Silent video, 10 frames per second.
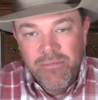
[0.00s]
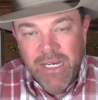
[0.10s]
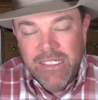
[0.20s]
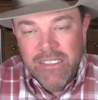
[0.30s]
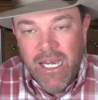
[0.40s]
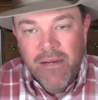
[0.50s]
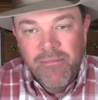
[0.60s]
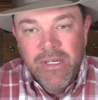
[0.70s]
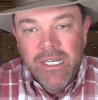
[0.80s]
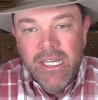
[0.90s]
big time.
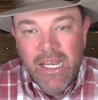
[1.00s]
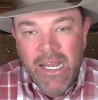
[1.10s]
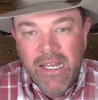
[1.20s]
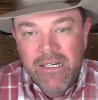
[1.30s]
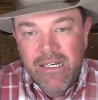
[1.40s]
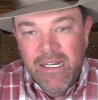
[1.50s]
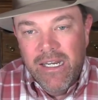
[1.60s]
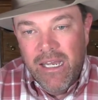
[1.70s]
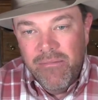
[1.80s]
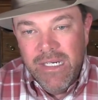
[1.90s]
And
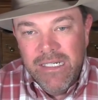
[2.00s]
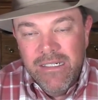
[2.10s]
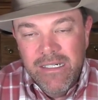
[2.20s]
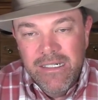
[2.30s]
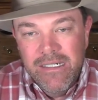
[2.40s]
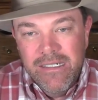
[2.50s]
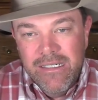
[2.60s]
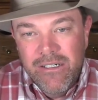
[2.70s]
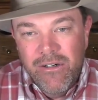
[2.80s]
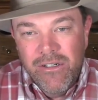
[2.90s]
I mean,
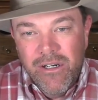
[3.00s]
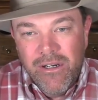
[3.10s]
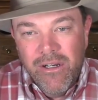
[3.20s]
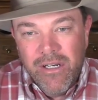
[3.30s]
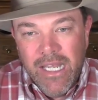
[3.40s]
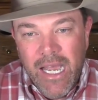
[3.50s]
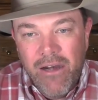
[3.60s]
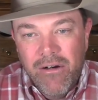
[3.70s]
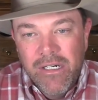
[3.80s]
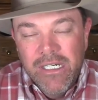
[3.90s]
you know, your
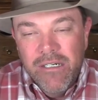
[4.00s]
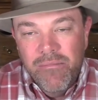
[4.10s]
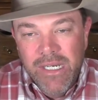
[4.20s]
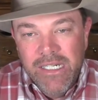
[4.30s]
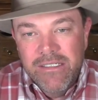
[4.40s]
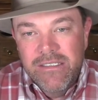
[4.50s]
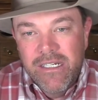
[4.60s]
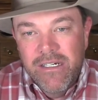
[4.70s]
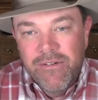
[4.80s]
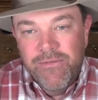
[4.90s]
cow bids
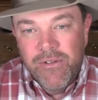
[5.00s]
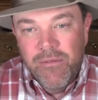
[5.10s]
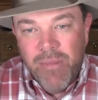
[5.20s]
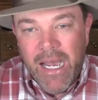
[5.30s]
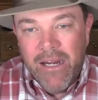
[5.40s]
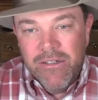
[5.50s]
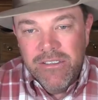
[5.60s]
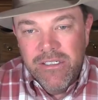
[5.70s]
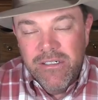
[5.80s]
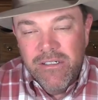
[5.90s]
for the
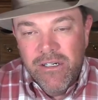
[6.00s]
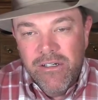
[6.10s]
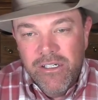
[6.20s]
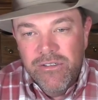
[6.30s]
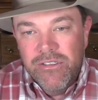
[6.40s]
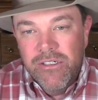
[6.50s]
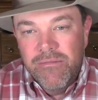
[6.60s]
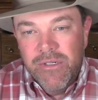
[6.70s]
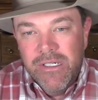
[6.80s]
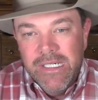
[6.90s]
buyers that are using
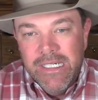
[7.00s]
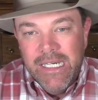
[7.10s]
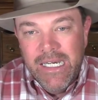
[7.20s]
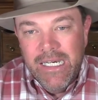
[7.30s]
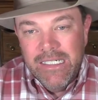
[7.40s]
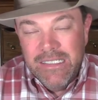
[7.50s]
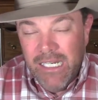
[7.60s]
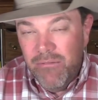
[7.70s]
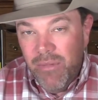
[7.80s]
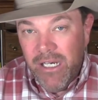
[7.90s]
them were
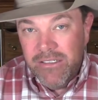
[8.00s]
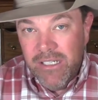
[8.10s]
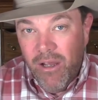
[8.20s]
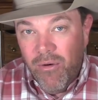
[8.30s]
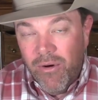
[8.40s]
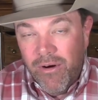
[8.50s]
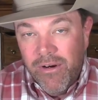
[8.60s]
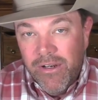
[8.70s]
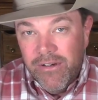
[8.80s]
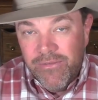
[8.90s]
10 bucks lower
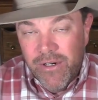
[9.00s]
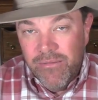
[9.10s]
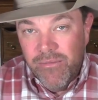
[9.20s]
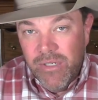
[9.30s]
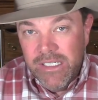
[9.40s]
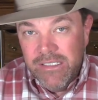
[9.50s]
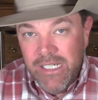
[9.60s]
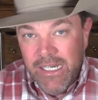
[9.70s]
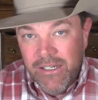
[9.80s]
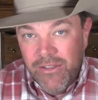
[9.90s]
from
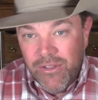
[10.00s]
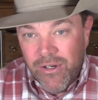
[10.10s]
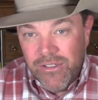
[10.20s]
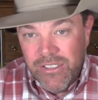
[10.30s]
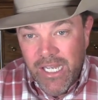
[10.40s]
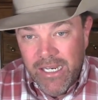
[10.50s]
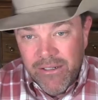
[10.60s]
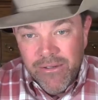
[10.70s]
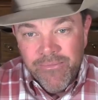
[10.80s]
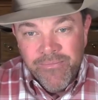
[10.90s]
Wednesday to Thursday.